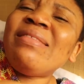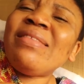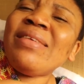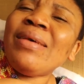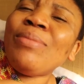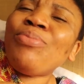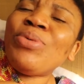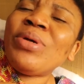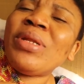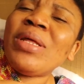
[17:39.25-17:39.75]

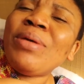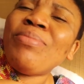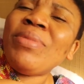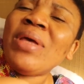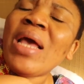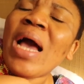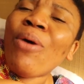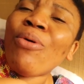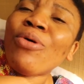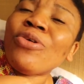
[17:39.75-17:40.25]
deep within
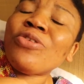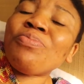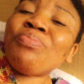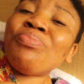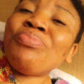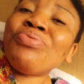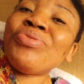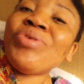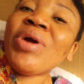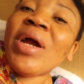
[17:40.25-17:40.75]
me, I was
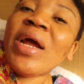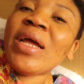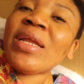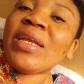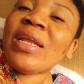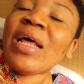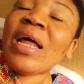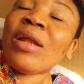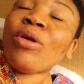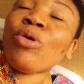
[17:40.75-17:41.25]

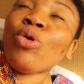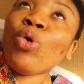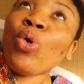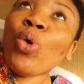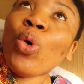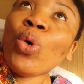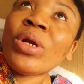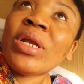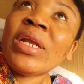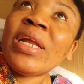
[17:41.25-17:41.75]
praying that,
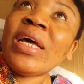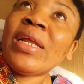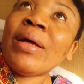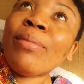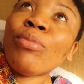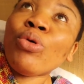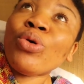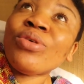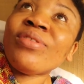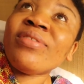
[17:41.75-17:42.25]
Lord, let
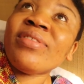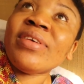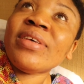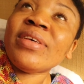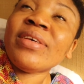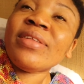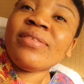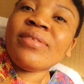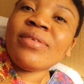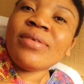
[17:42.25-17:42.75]
them not see
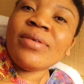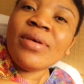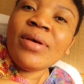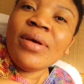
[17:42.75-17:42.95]
it.